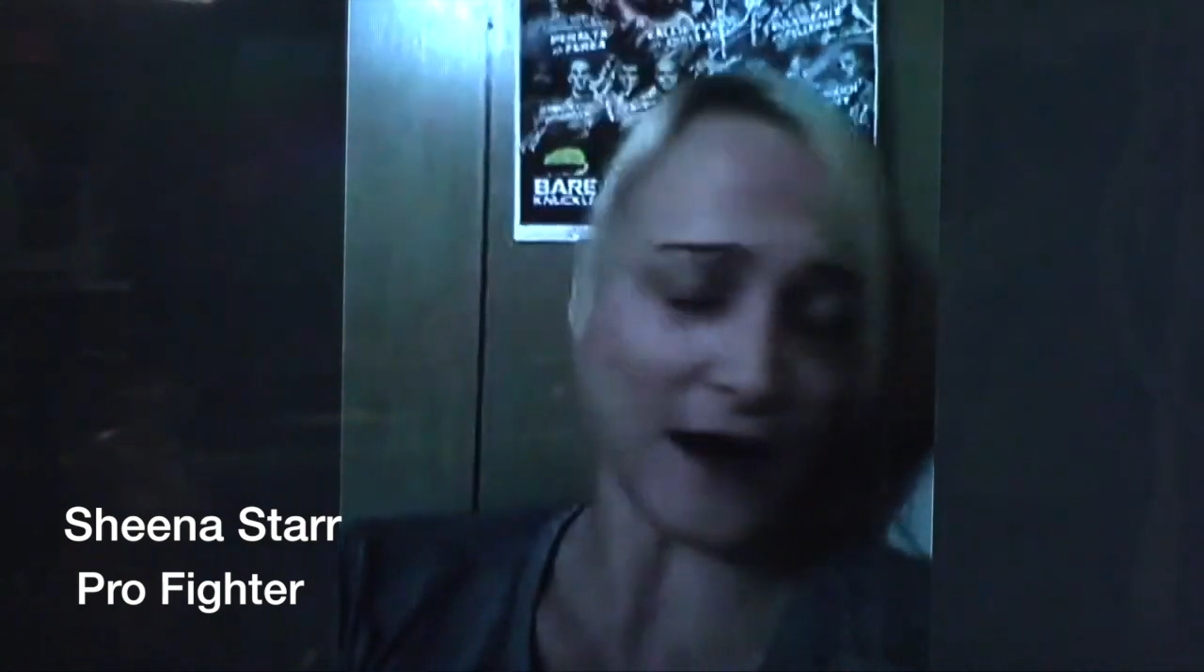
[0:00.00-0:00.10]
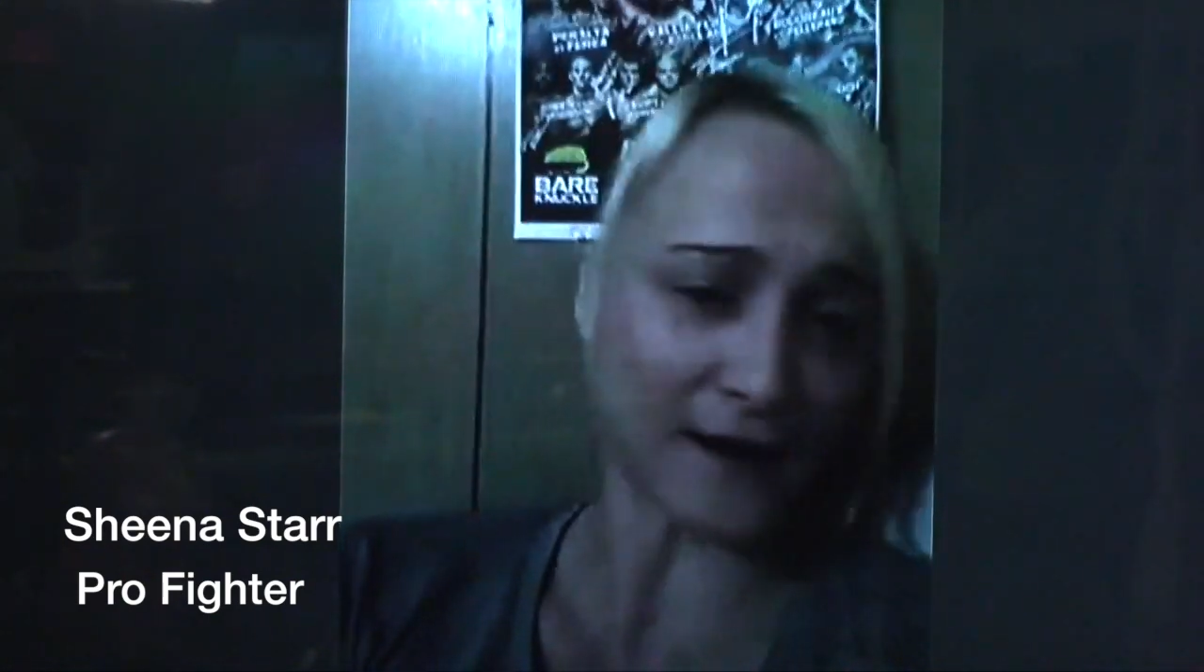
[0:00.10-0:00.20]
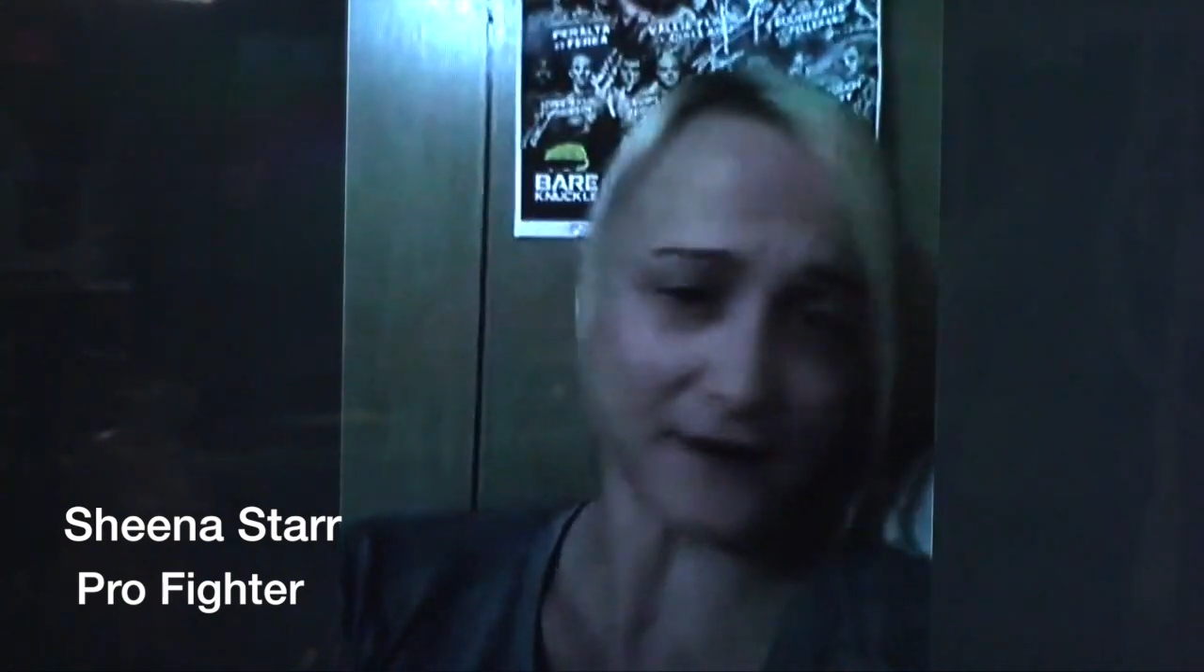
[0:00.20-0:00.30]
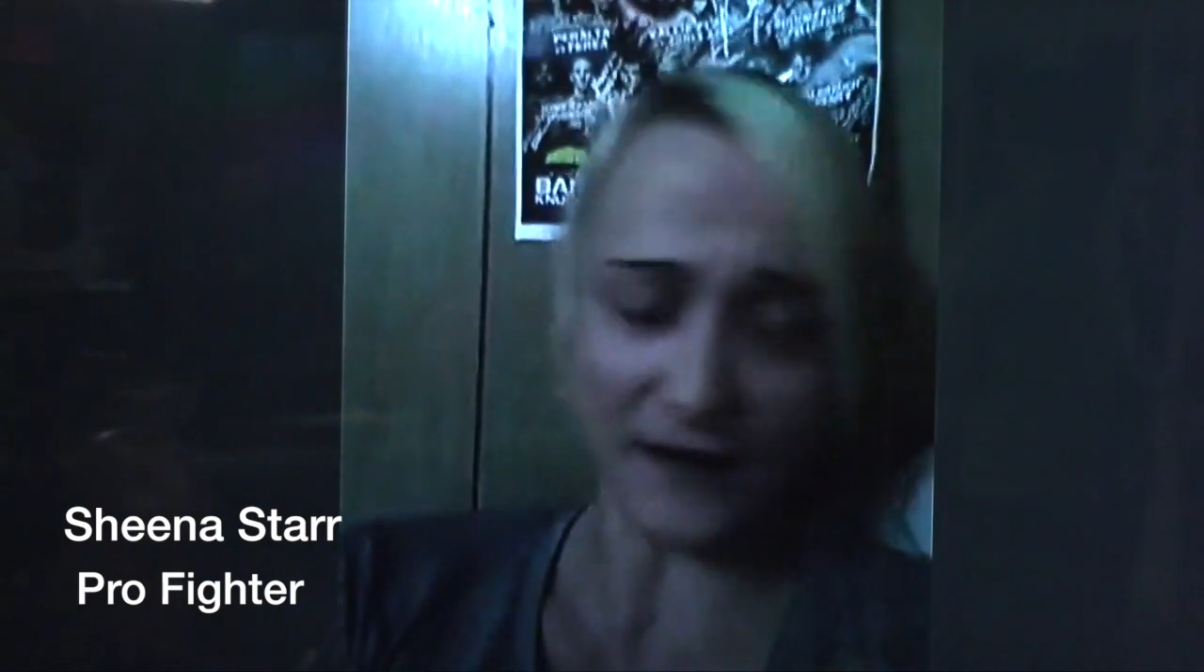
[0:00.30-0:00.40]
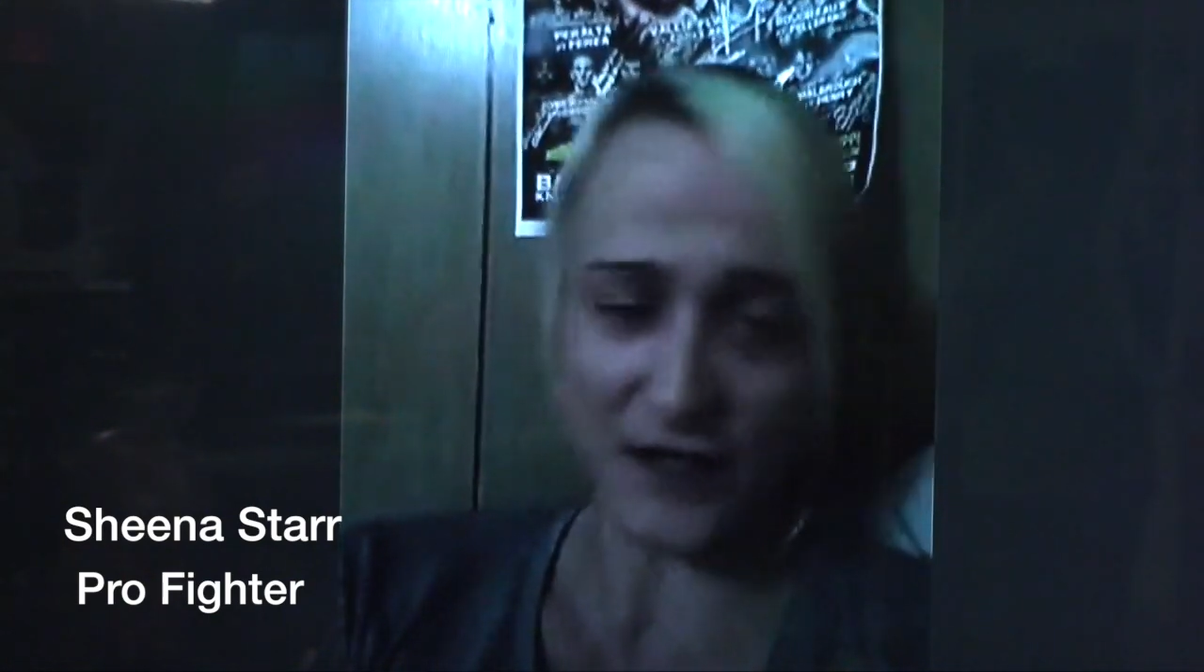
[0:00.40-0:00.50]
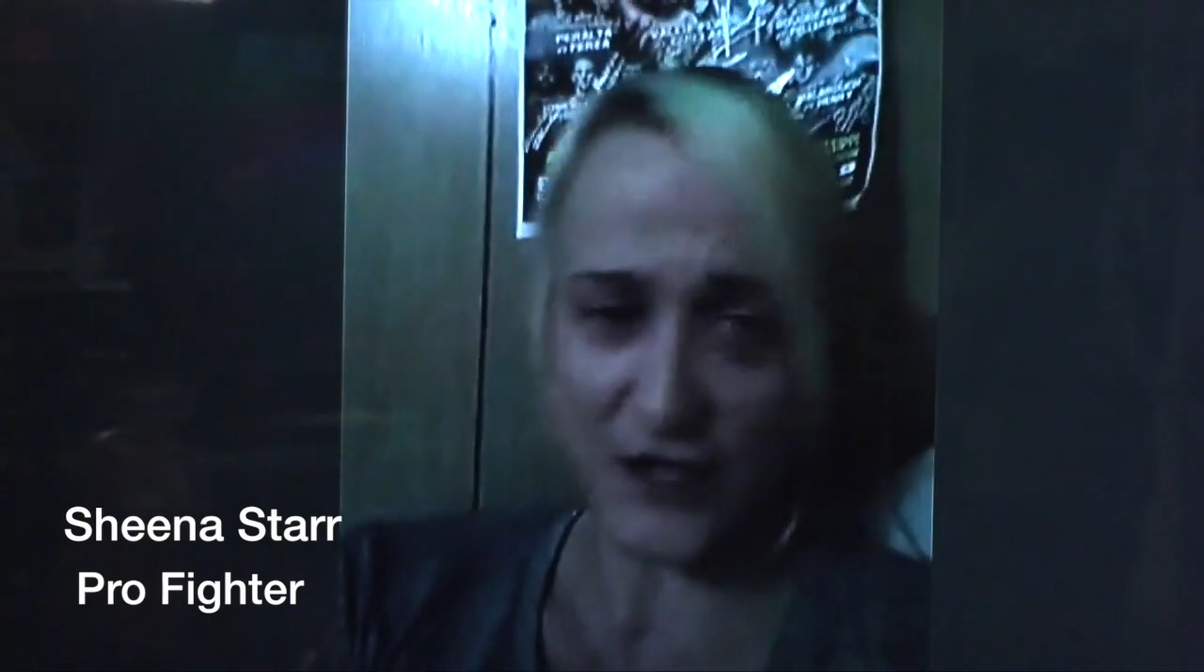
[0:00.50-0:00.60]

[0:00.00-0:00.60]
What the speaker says: constantly